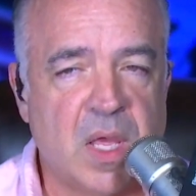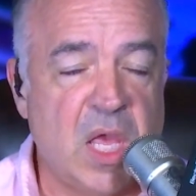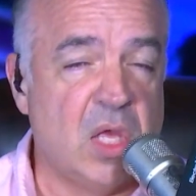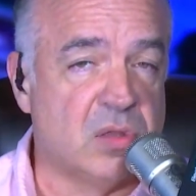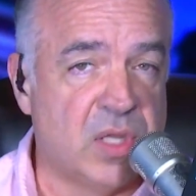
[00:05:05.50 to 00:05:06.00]

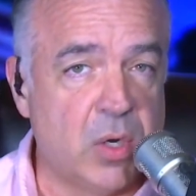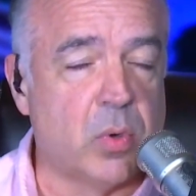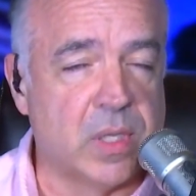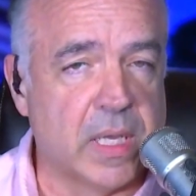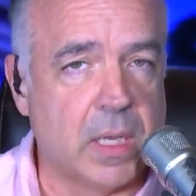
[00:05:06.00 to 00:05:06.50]
he
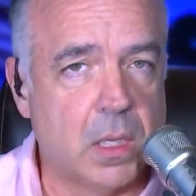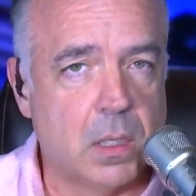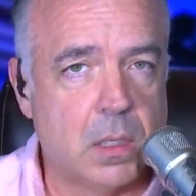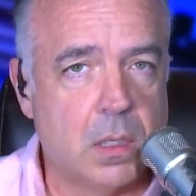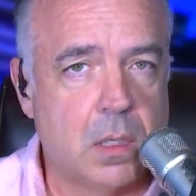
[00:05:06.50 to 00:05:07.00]
literally
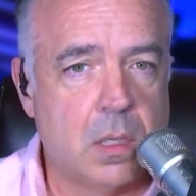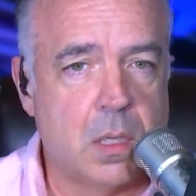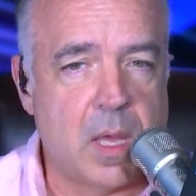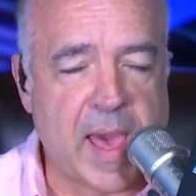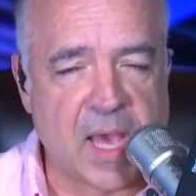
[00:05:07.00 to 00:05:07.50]

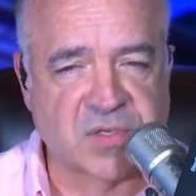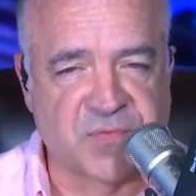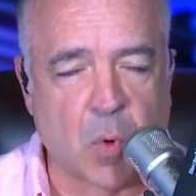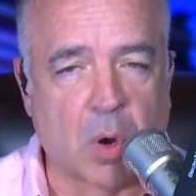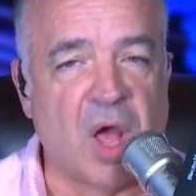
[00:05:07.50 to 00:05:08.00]
asked
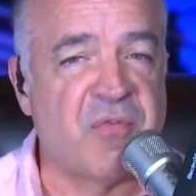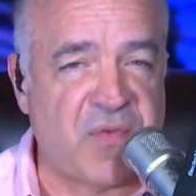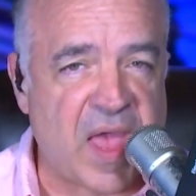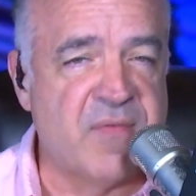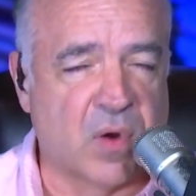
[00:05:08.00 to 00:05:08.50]
for a
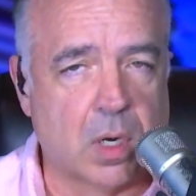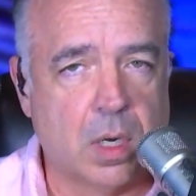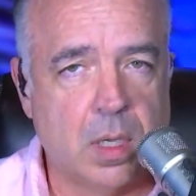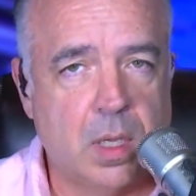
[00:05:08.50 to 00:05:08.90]
favor.